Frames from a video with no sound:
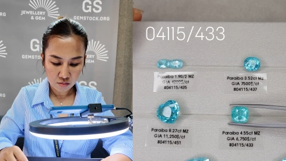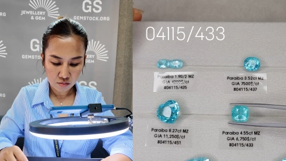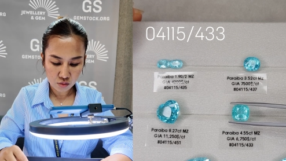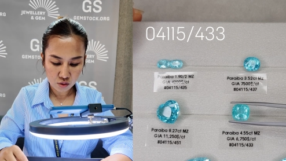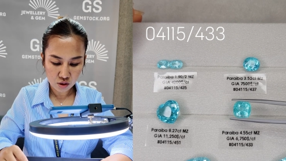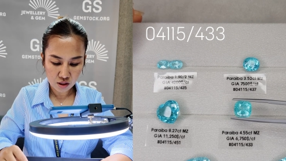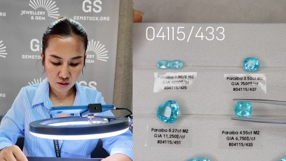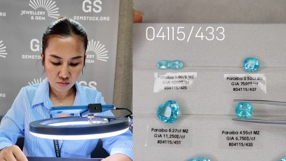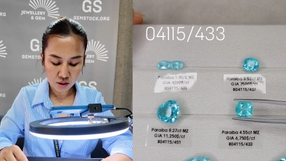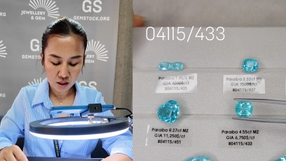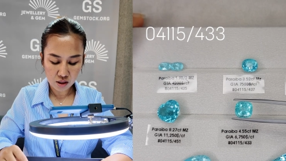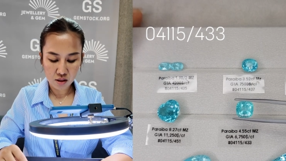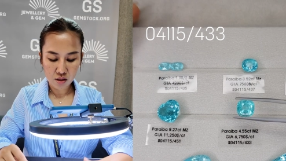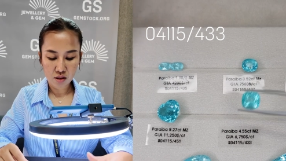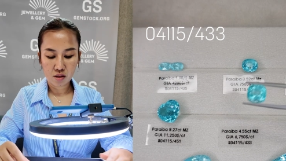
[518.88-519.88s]

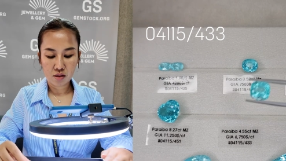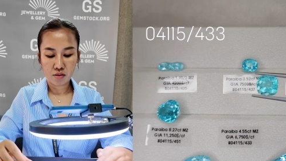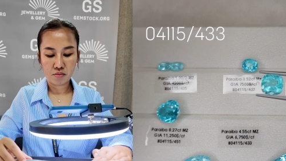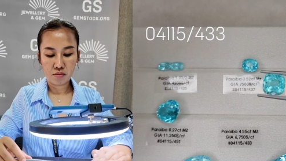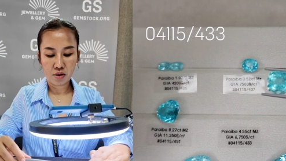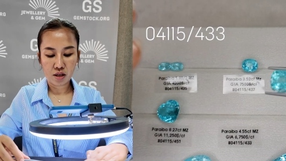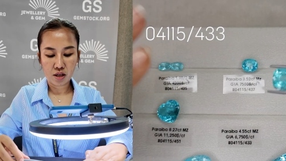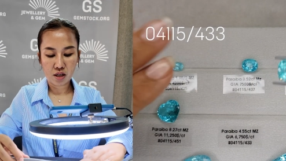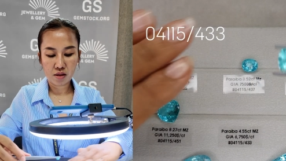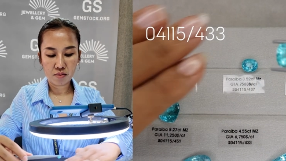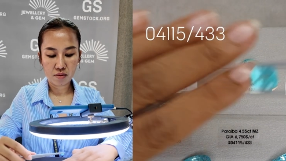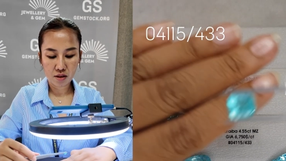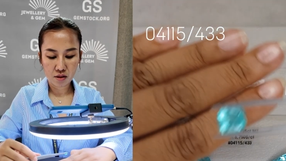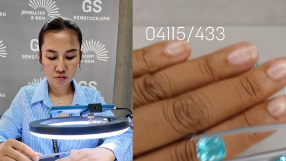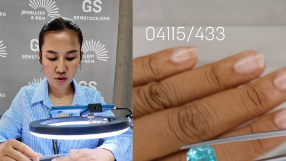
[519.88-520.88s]
Mozambique
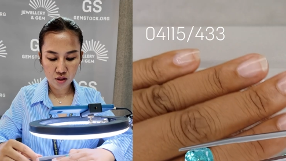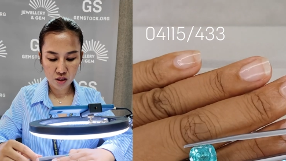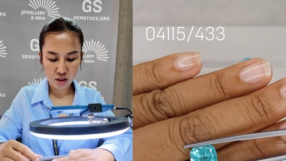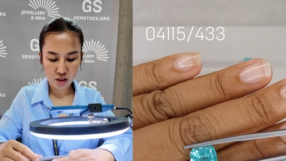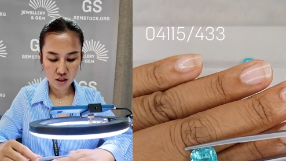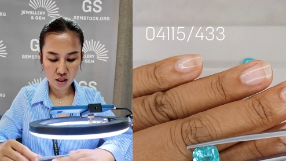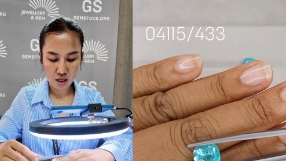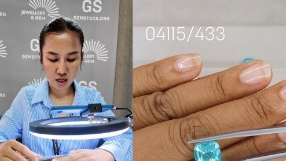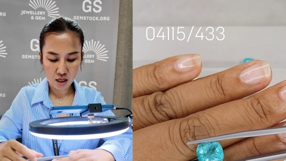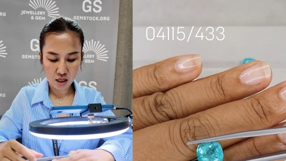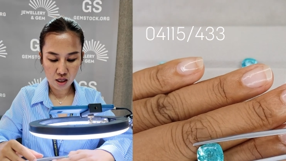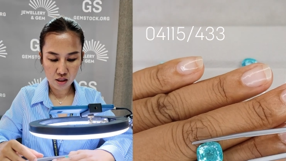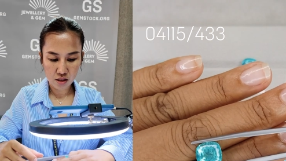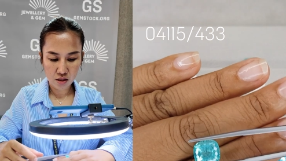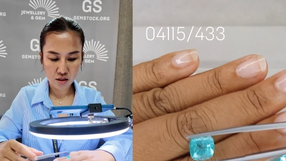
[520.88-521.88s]
Paraiba with
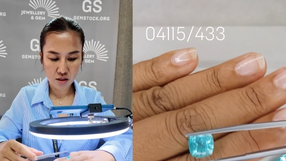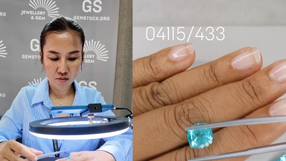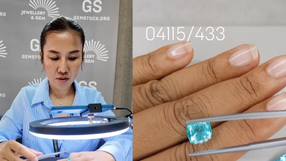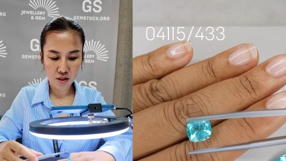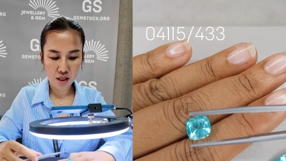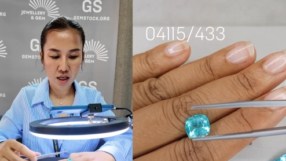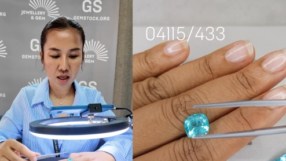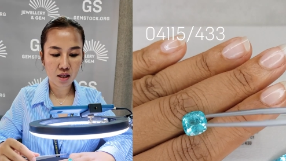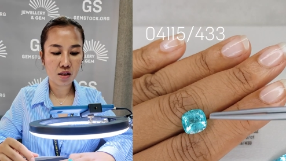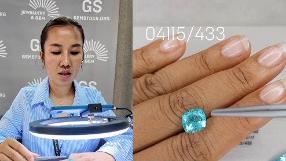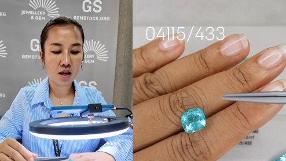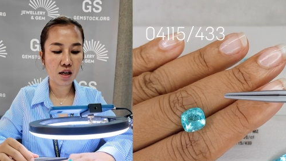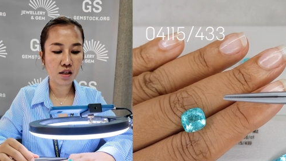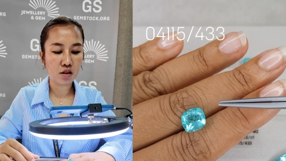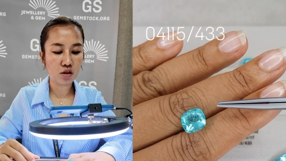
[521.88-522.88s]
GIA certificate.
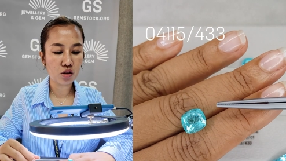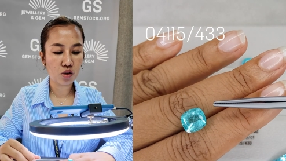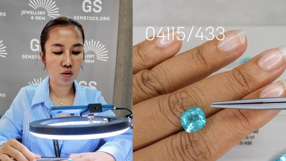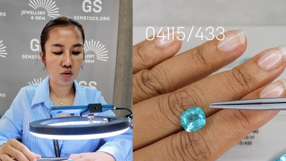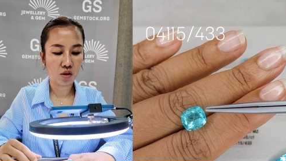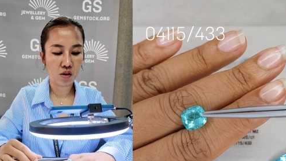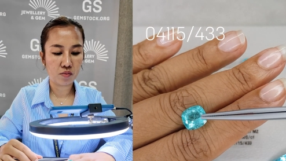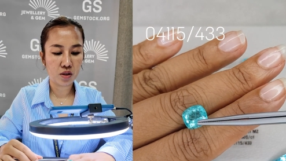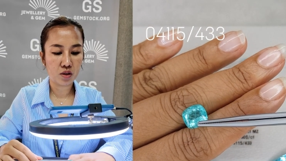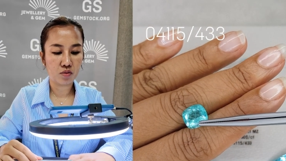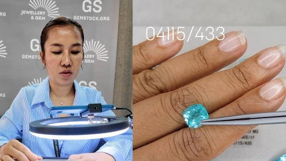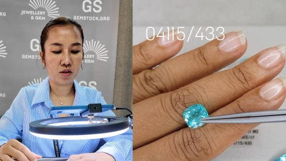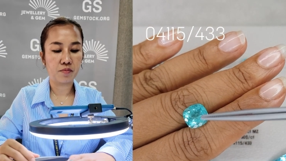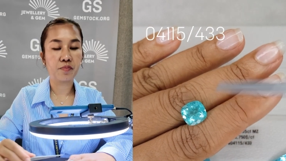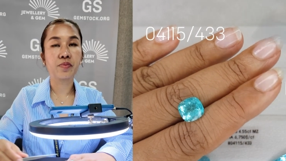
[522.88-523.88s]
The undertone of this
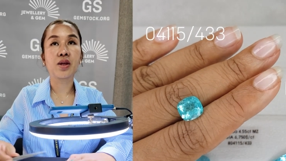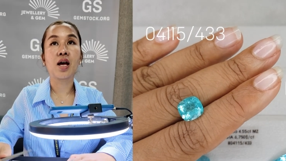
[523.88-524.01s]
one